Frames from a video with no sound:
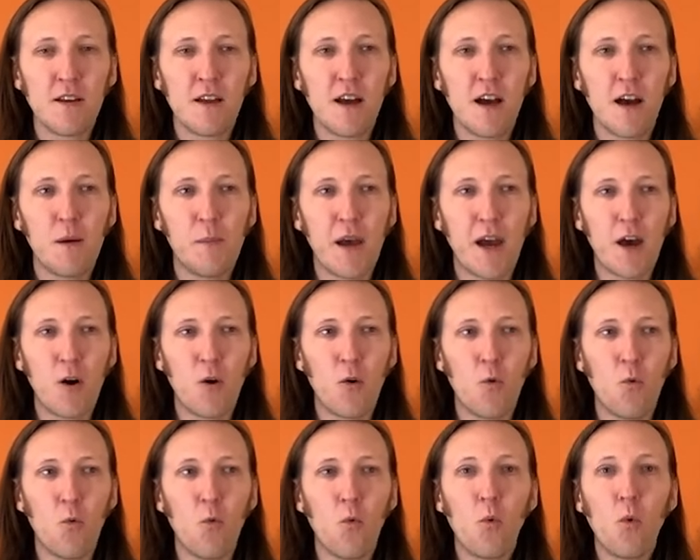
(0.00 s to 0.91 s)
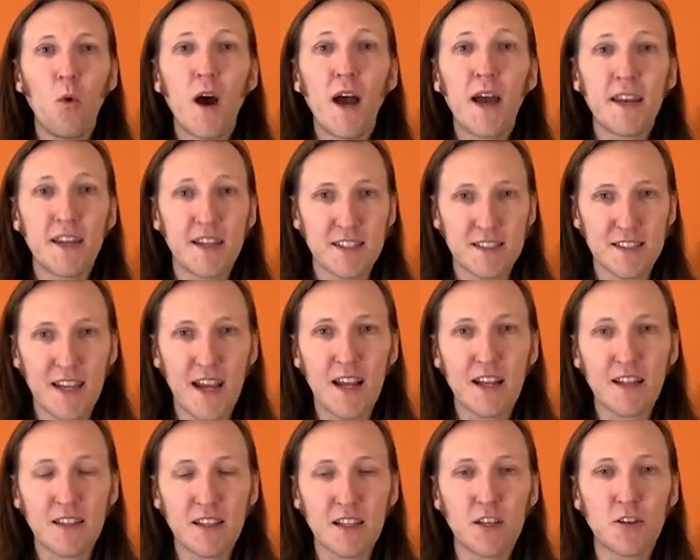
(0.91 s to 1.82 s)
about what
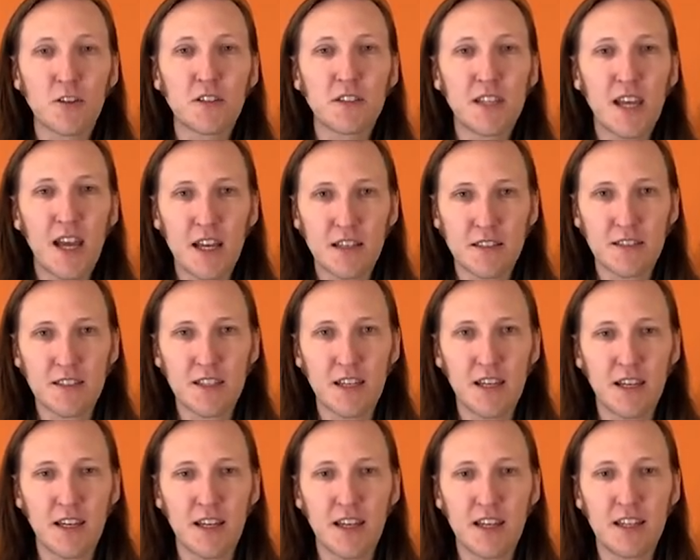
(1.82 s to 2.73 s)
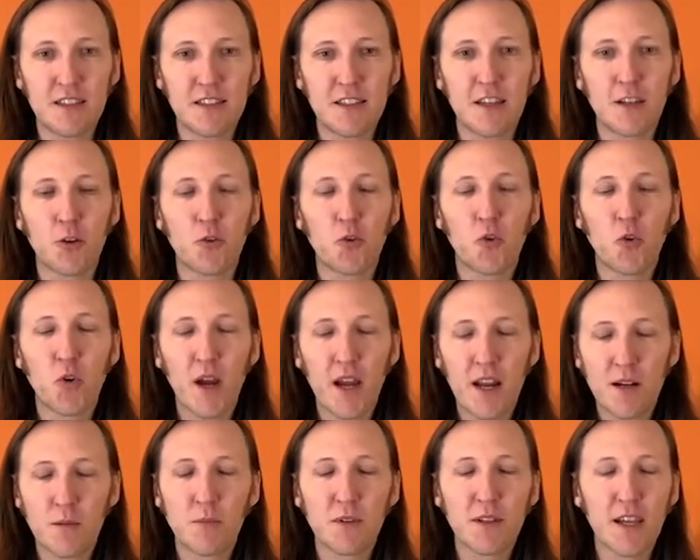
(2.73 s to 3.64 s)
exactly you're testing, it's
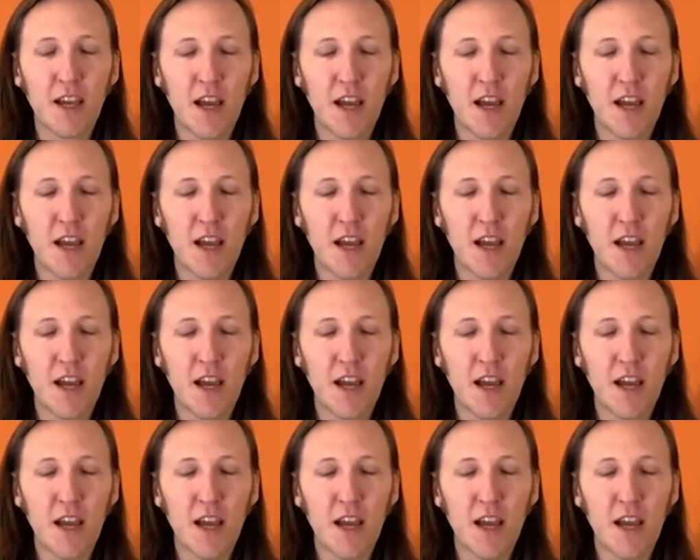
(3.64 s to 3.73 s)
incredibly